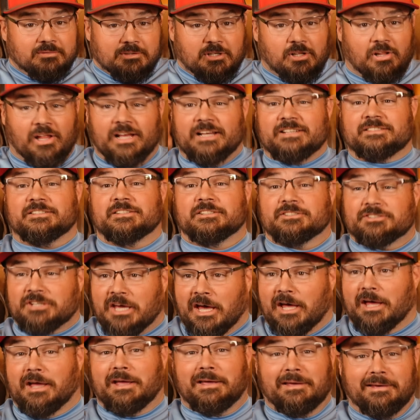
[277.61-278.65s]
clays in the
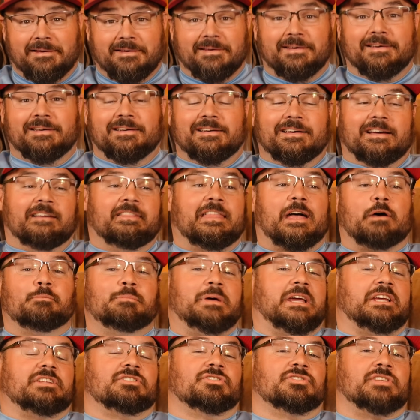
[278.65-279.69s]
sky, and that
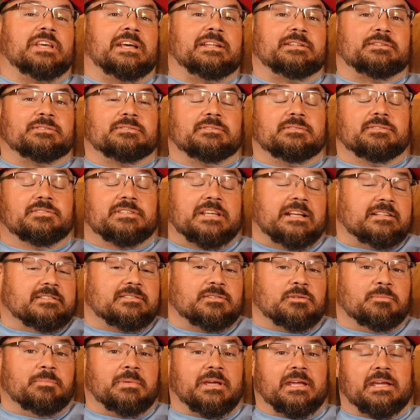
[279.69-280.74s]
made
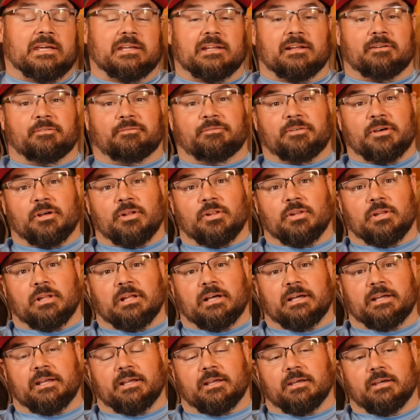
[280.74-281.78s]
sense to me. And I felt
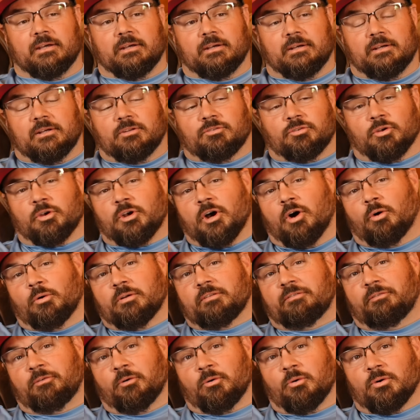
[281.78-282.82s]
so
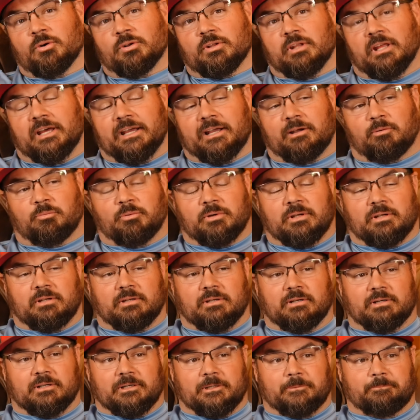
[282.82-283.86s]
going forward,
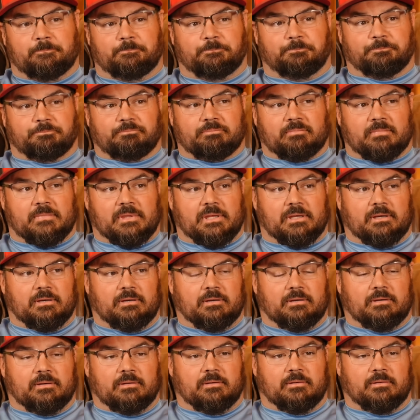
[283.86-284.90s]
when
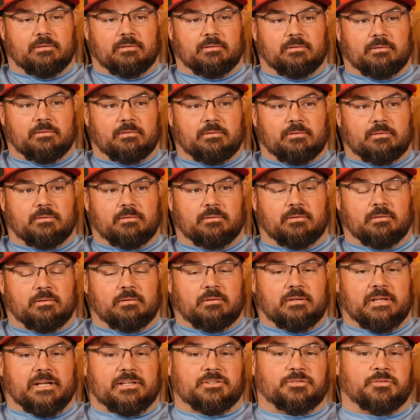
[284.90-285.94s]
the
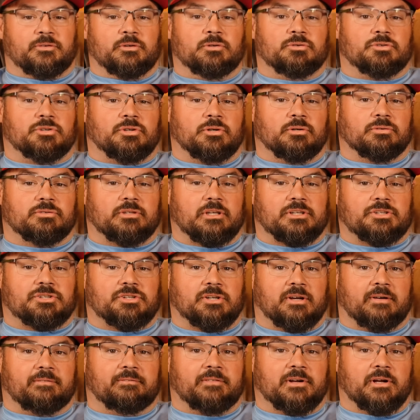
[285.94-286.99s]
next few shoots I
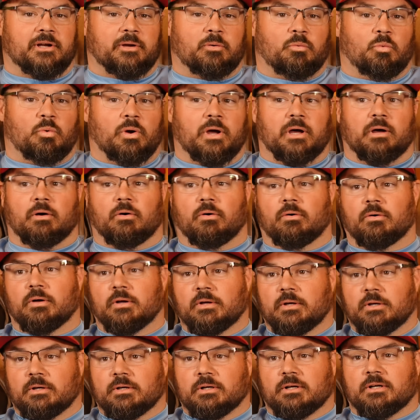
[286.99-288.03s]
shot very well
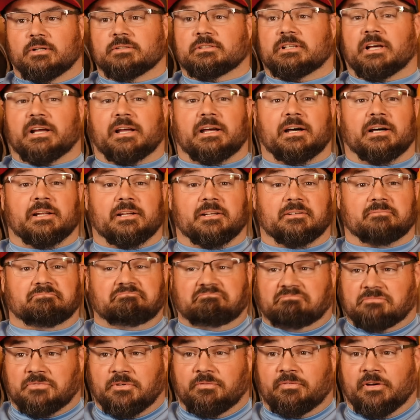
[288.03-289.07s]
because I kind
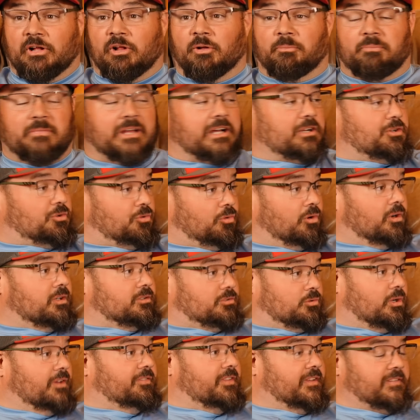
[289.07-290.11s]
of developed that
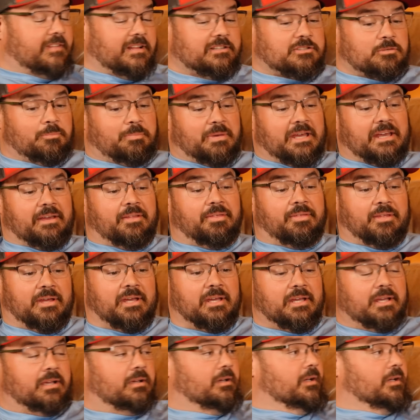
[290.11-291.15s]
trust. So I think that's a big thing